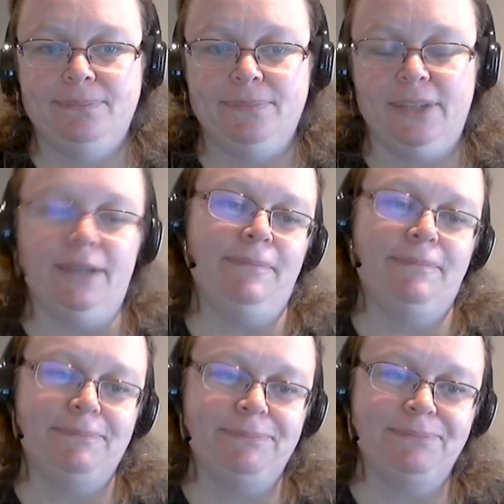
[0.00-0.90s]
Yeah.
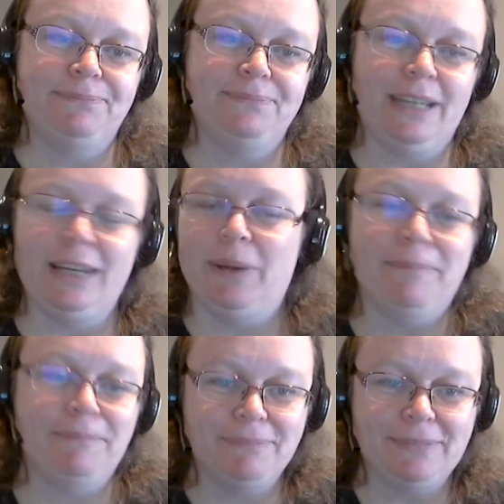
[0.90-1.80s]
Anyway,
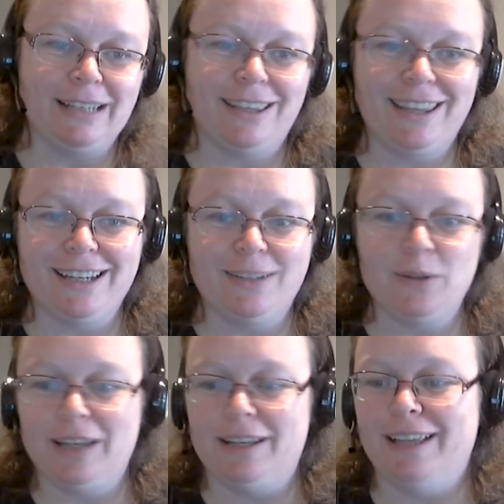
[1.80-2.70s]

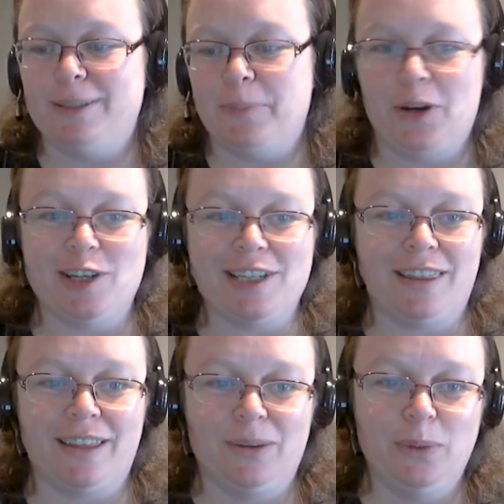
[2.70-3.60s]
it's a parenting
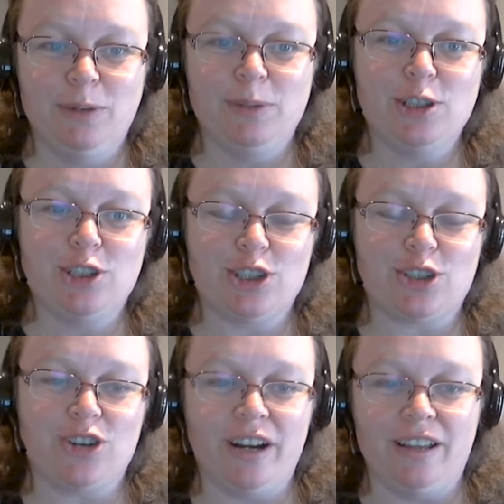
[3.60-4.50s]
thing. We've been just
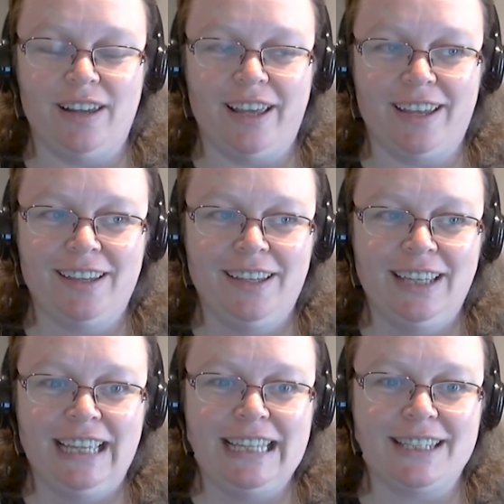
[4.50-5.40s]
trying to like
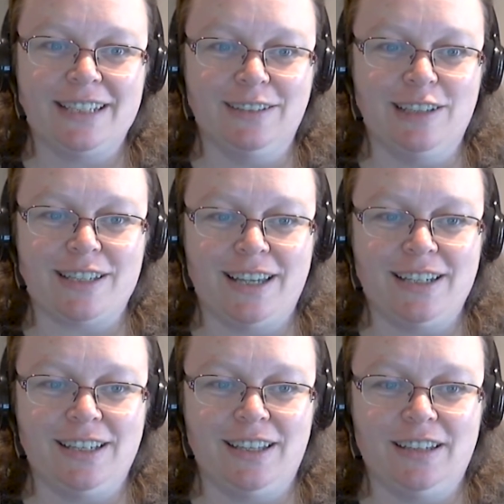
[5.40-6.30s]
instill this
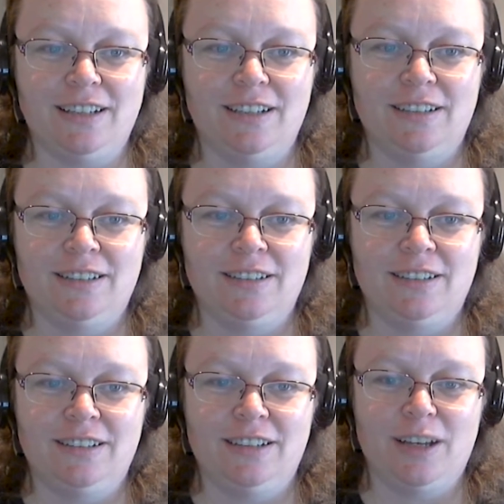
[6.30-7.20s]
idea that
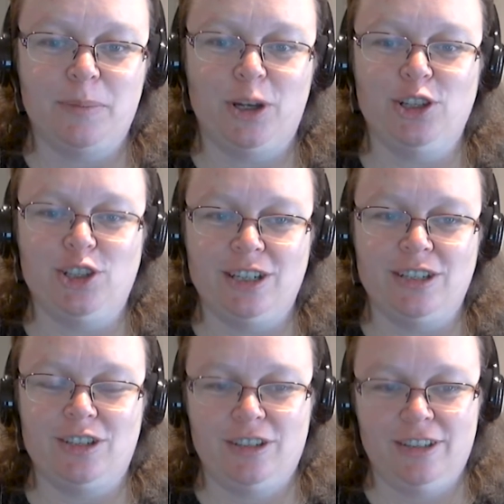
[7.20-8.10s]

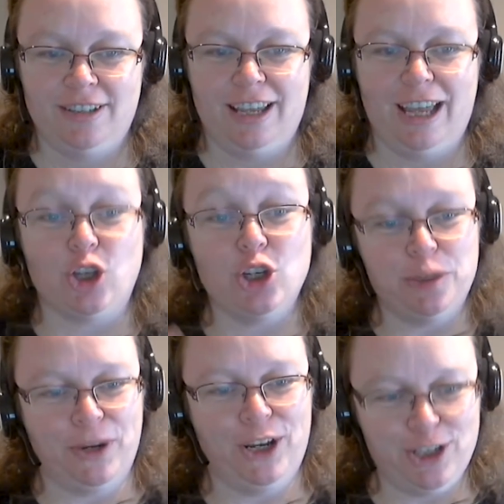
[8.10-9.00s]
apologies, a good
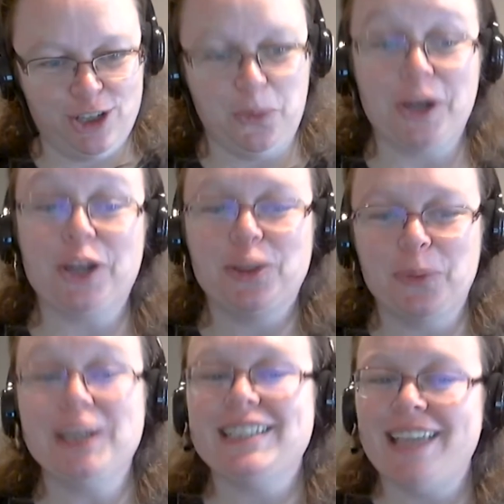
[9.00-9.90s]
apology,
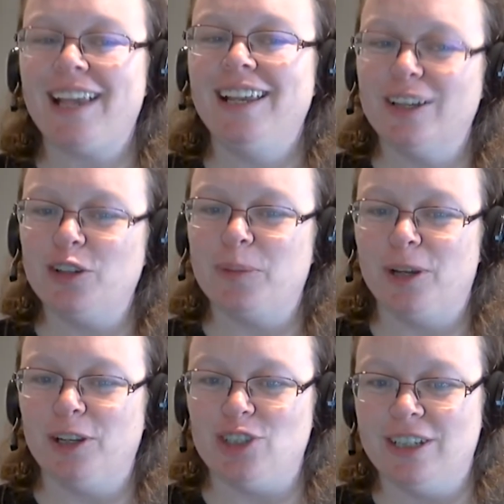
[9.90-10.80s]
what exactly a good
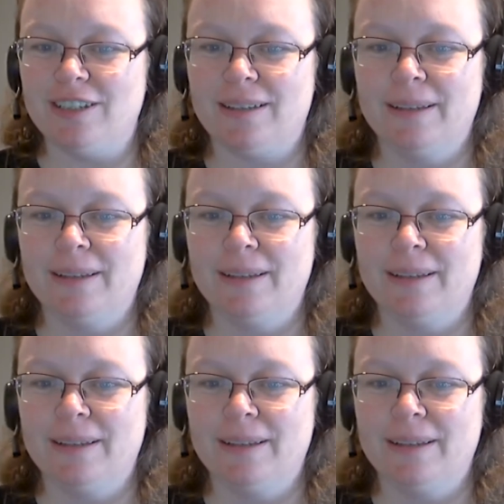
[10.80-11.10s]
apology is.